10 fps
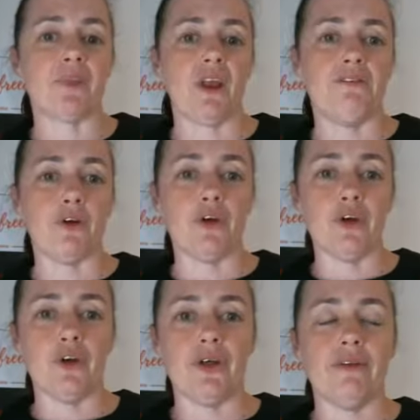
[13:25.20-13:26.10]
For
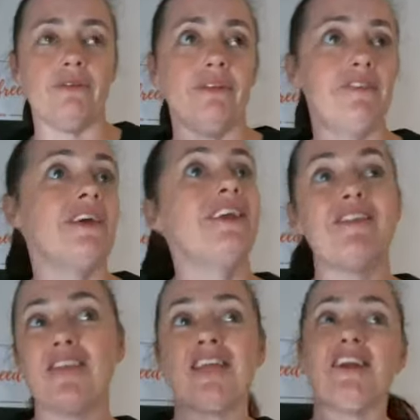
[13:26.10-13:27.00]
living in
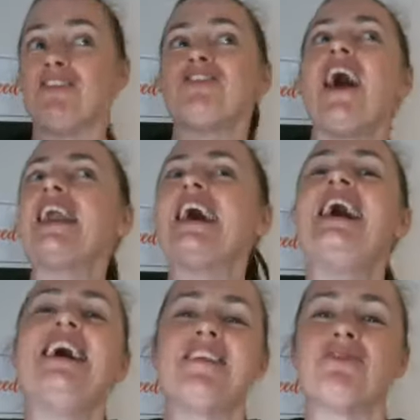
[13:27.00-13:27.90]
Southern
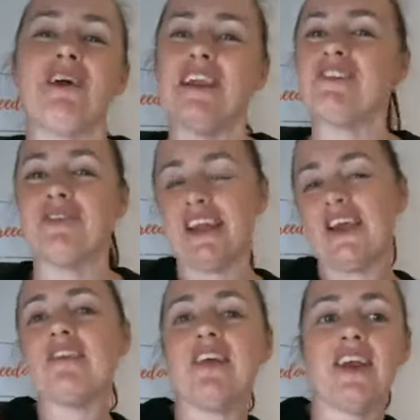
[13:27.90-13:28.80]
Australia, it's relatively
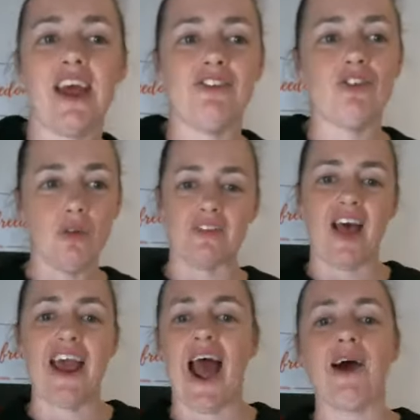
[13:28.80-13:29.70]
easy to get to. It's
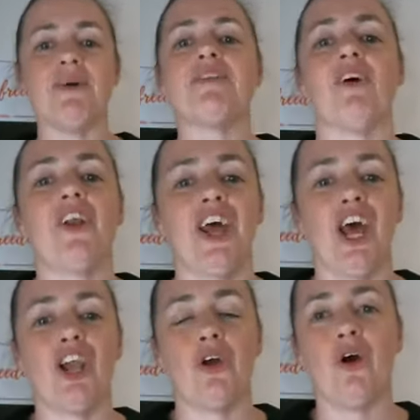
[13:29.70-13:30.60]
8 hours on
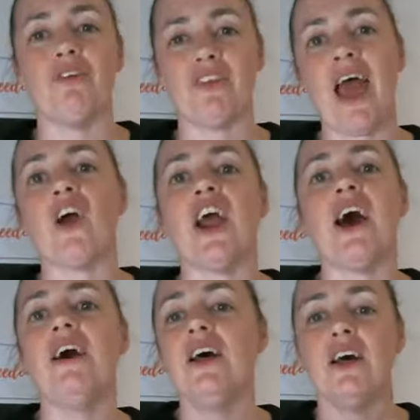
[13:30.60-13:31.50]
a low-cost
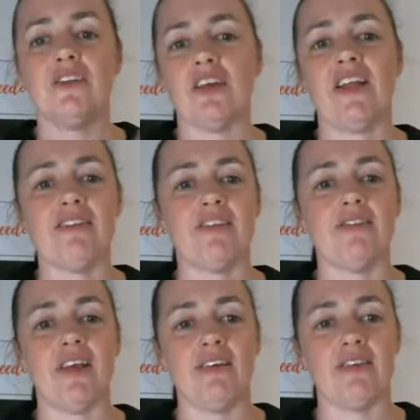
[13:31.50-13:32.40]
carrier. So that's
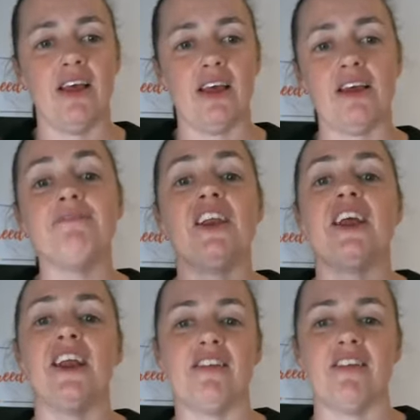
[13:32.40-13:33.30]
as
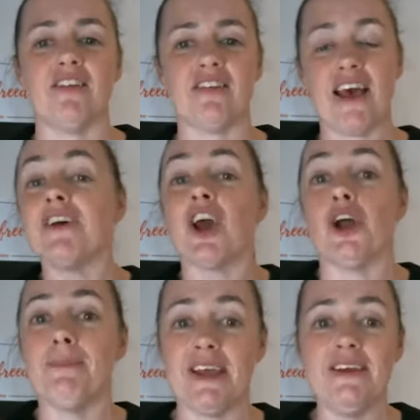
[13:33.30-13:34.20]
convenient as it's ever
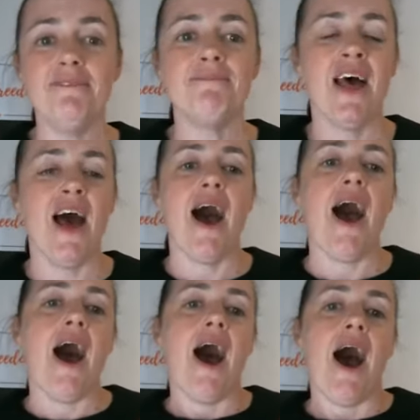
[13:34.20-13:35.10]
going to be.
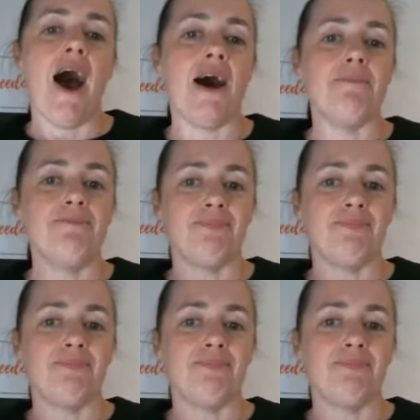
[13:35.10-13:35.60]
I